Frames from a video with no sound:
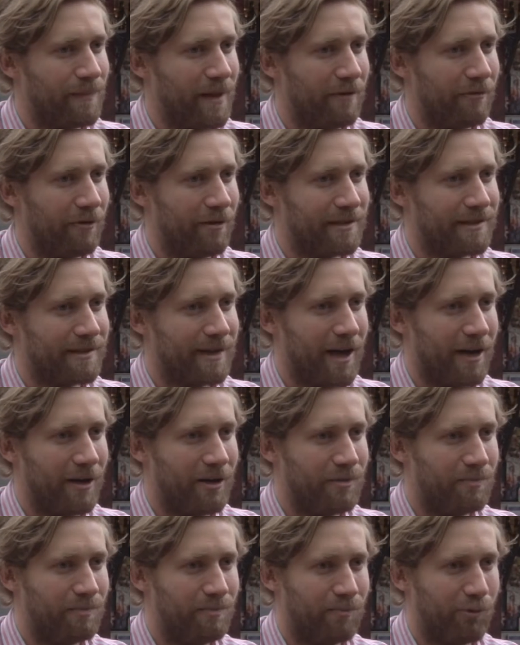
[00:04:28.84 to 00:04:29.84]
everyone
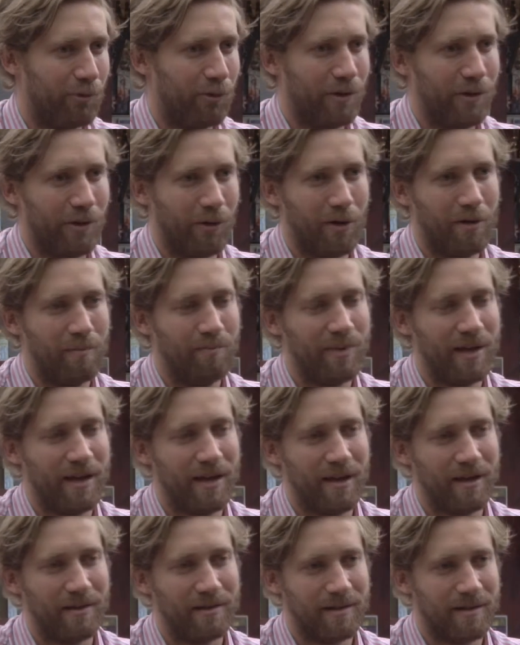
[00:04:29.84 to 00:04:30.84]
started brewing their own
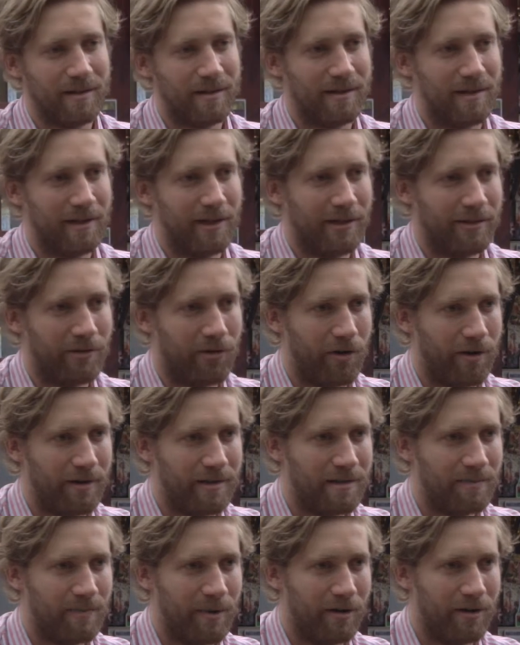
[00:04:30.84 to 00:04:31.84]
beers and distilling their
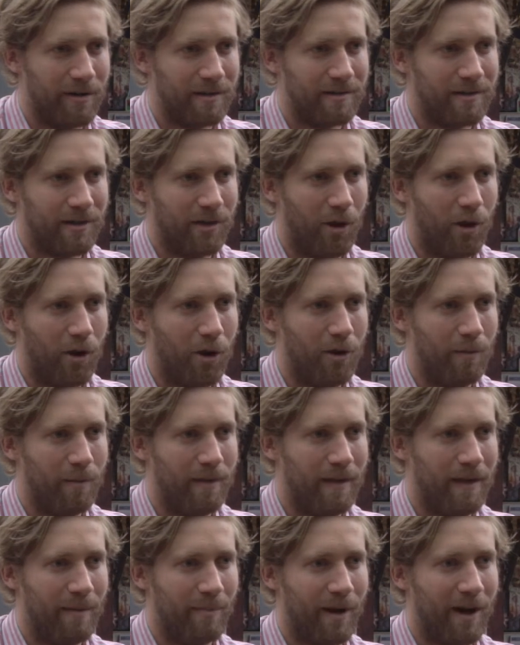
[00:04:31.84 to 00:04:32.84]
own spirits at home
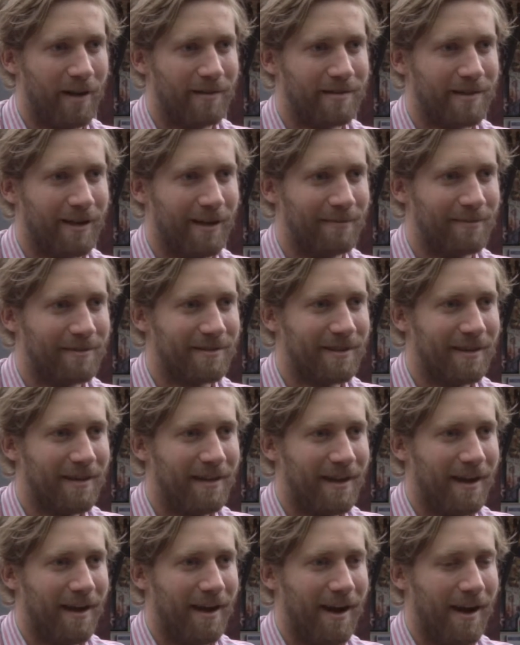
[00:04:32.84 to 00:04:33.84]
in bathtubs.
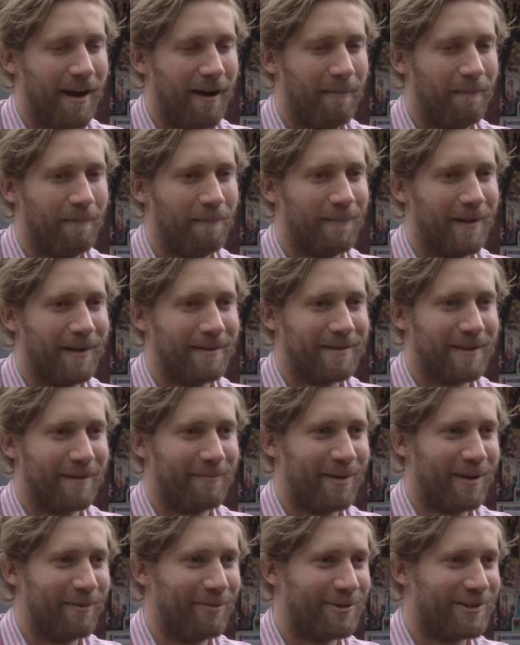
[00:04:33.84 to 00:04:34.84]
And
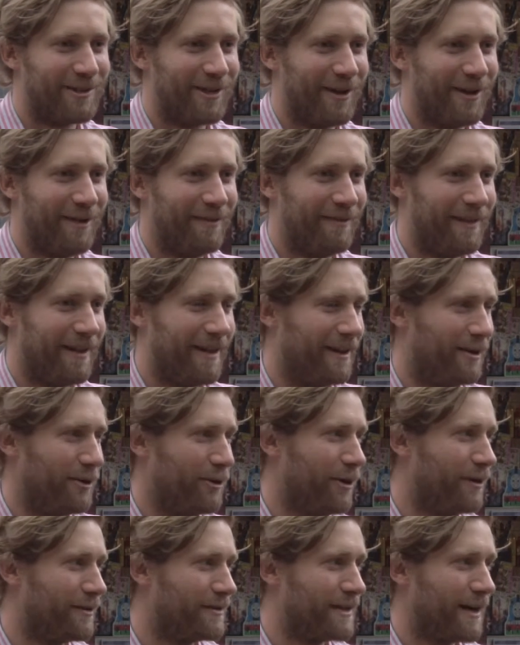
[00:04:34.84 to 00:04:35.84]
some people turned their
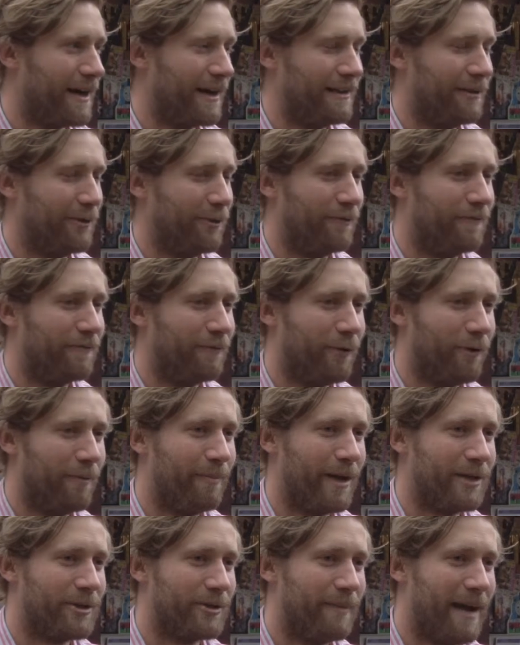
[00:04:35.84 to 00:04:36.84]
tiny little
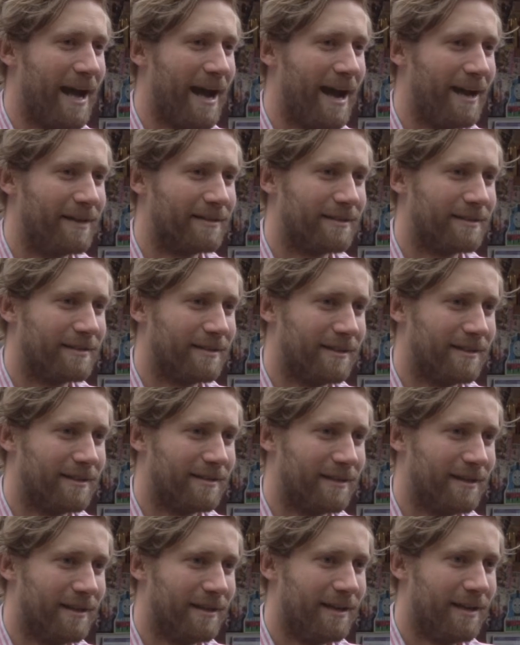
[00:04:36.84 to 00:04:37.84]
4-bedroom houses
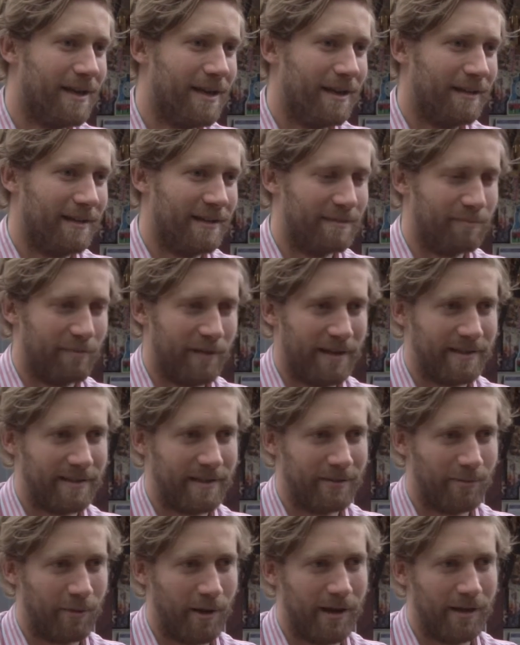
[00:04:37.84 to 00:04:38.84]
into these
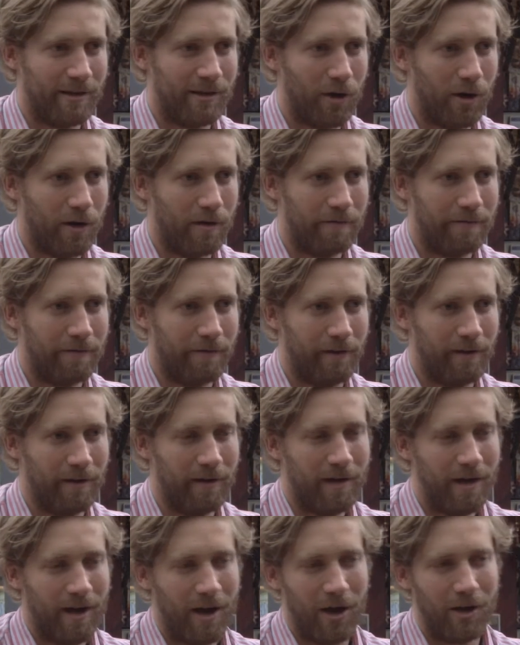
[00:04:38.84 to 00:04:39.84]
places where you go for
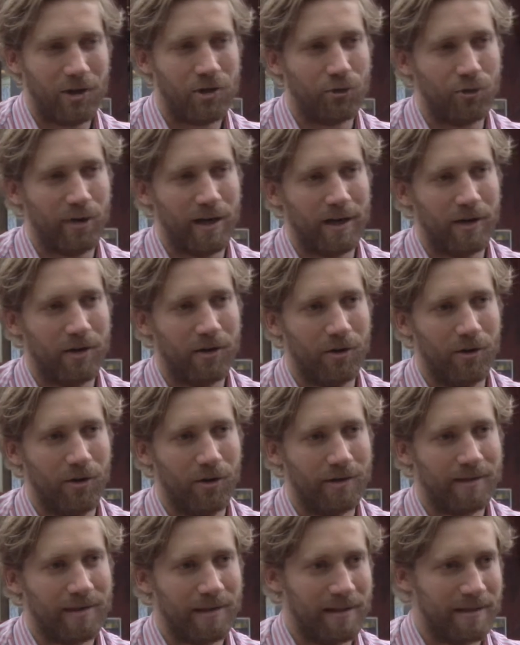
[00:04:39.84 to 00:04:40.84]
a drink
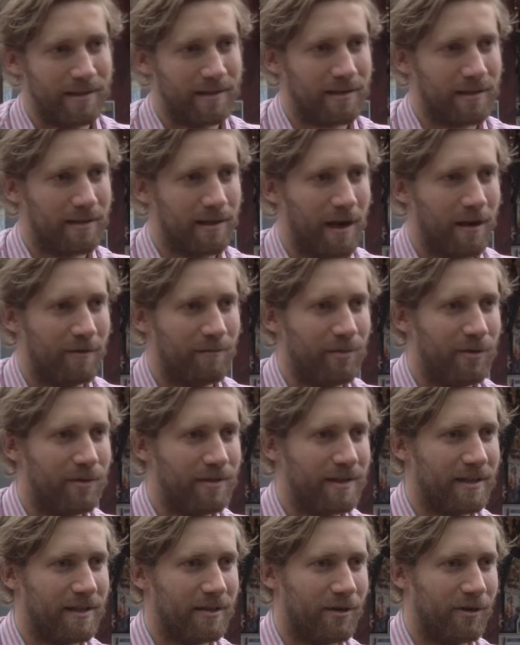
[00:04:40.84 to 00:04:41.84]
or to listen to live
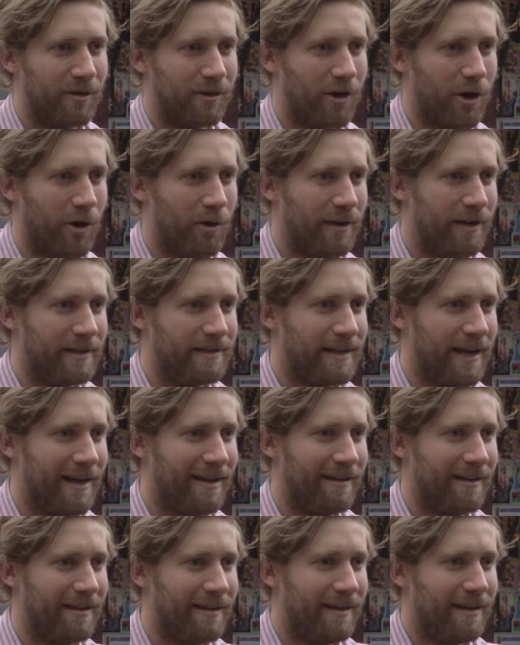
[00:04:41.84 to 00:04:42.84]
music or to go on a
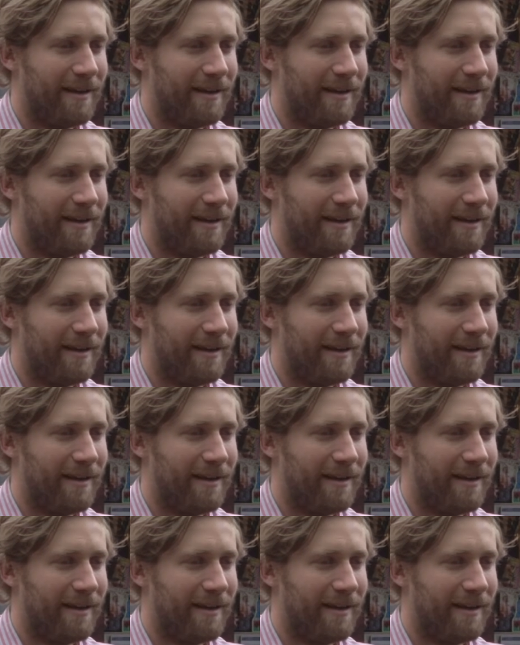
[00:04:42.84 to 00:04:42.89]
date.